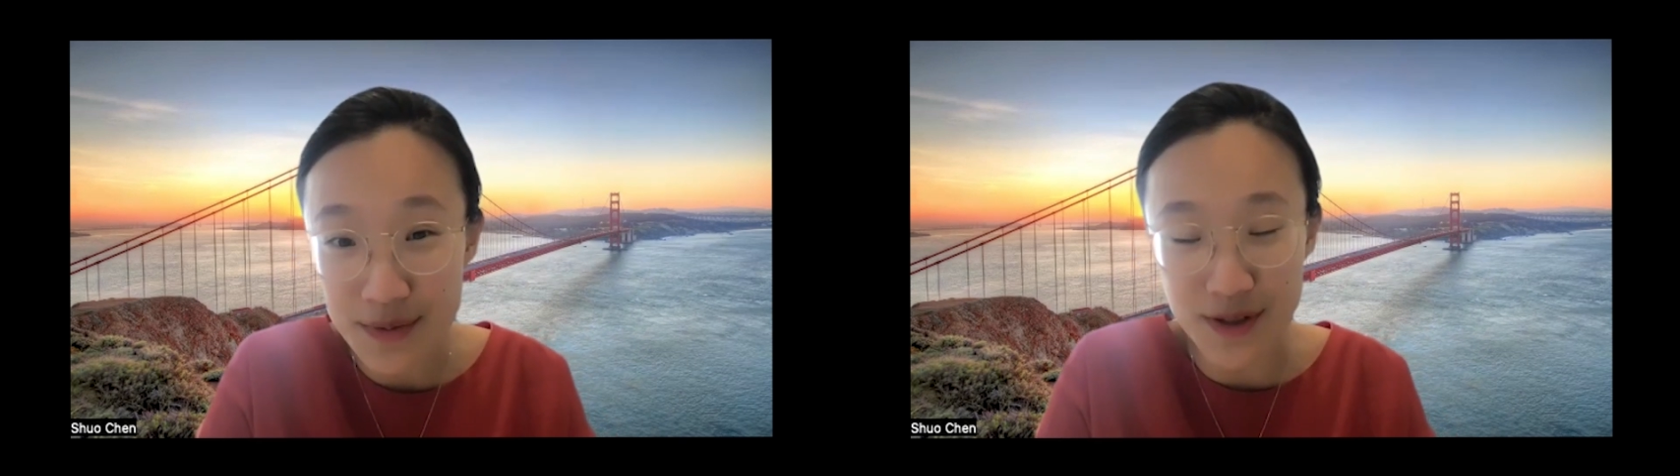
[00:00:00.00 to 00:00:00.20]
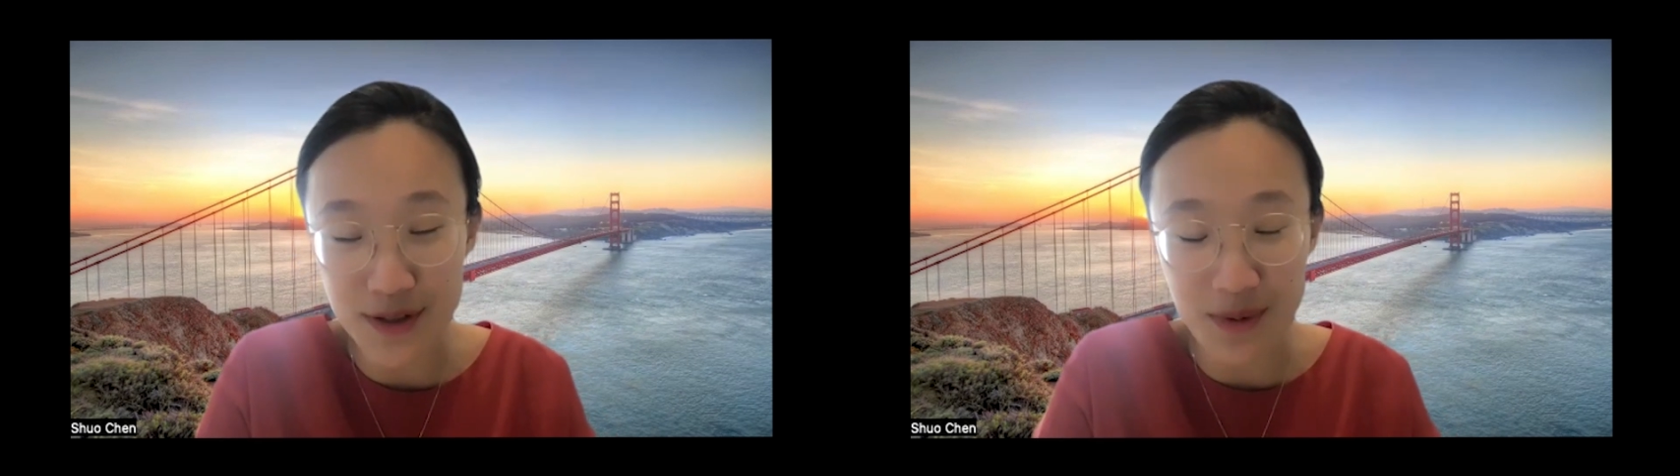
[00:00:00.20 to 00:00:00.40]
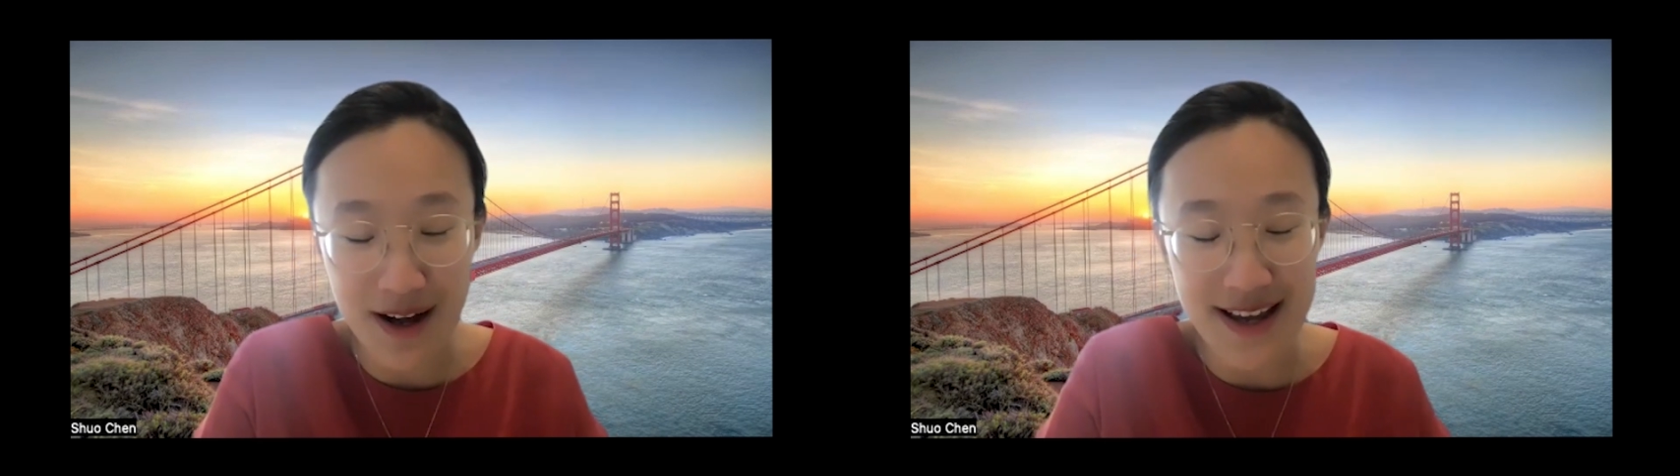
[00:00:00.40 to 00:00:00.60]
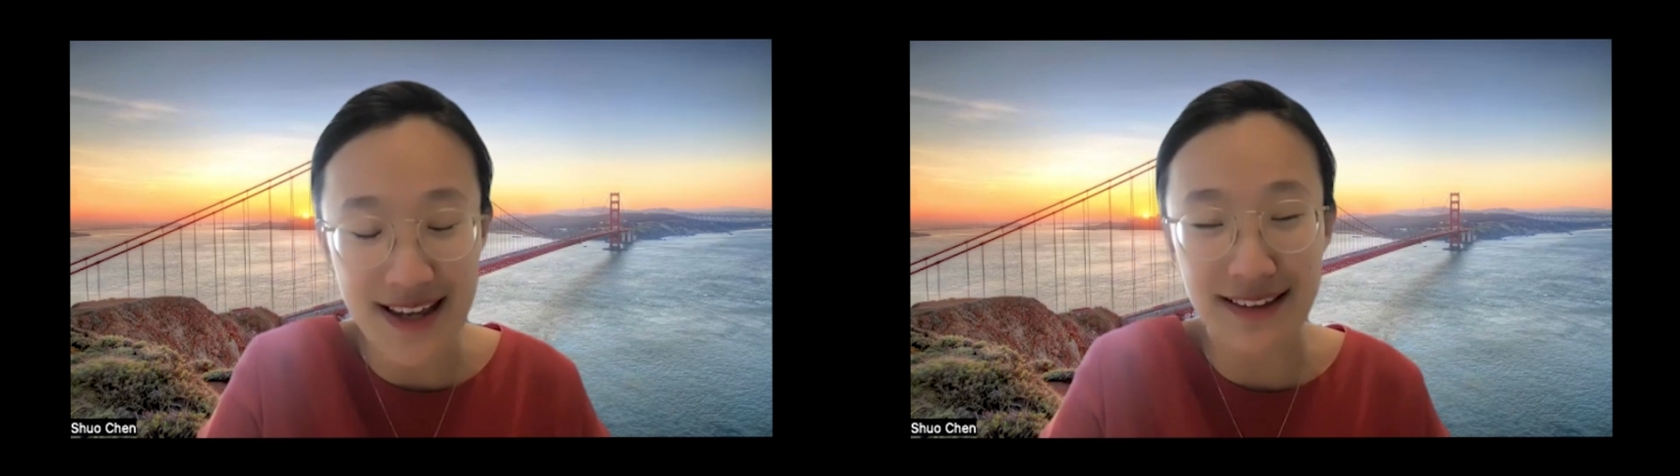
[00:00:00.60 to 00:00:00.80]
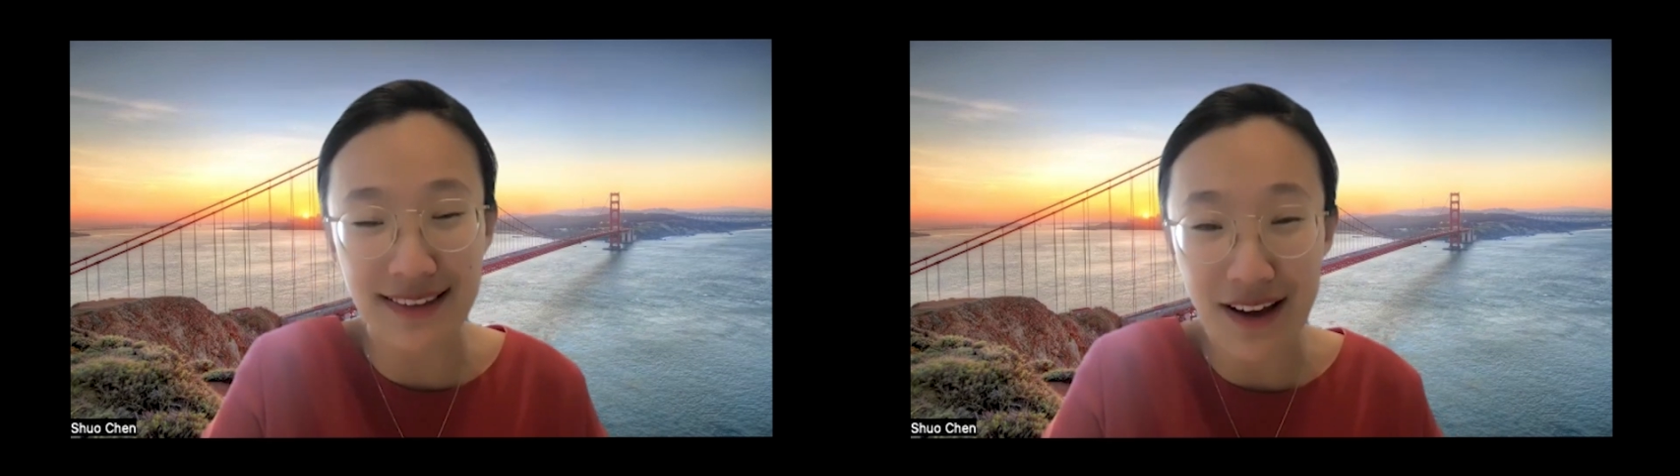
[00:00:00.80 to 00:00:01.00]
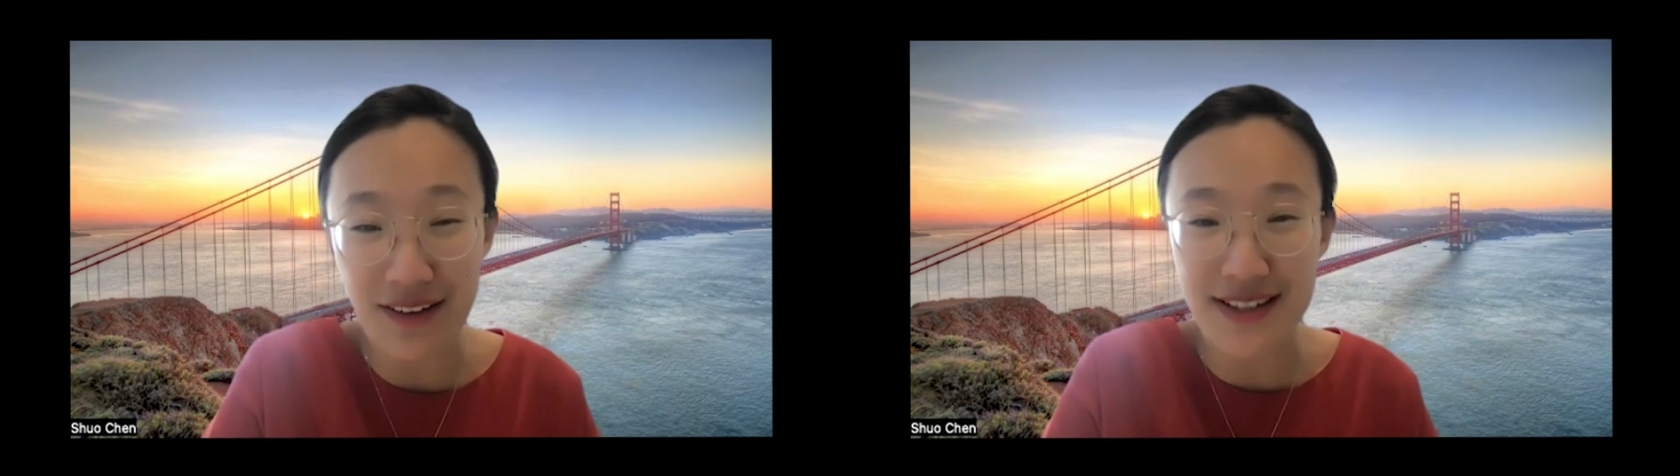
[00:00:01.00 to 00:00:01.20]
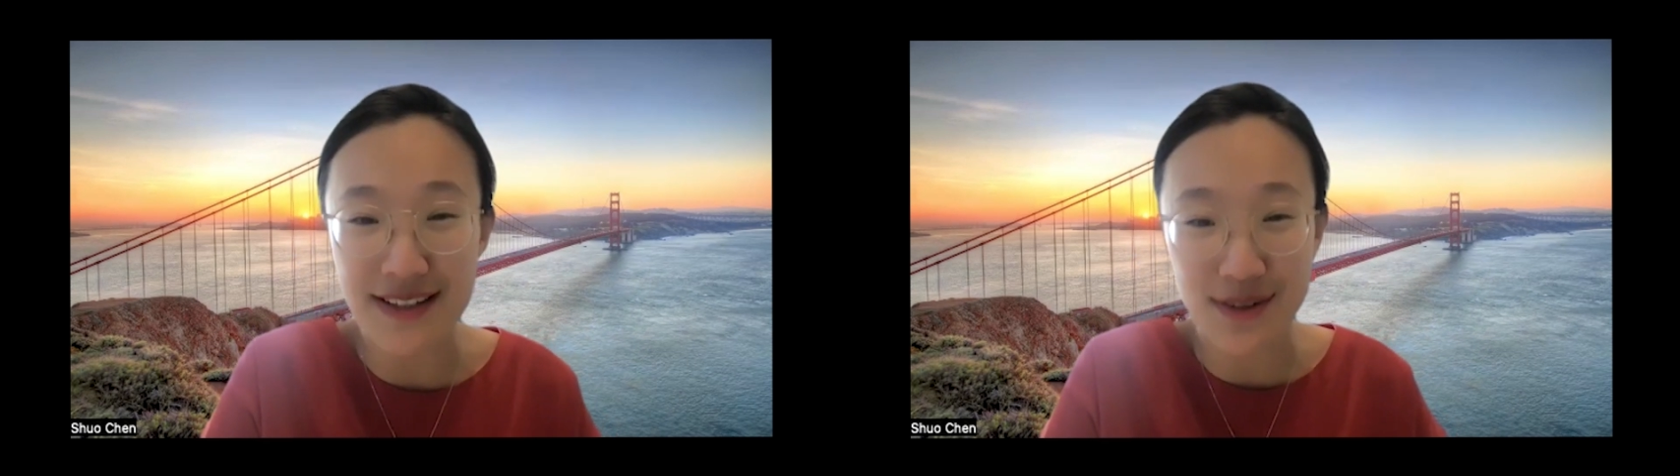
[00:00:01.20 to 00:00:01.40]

which is why he left and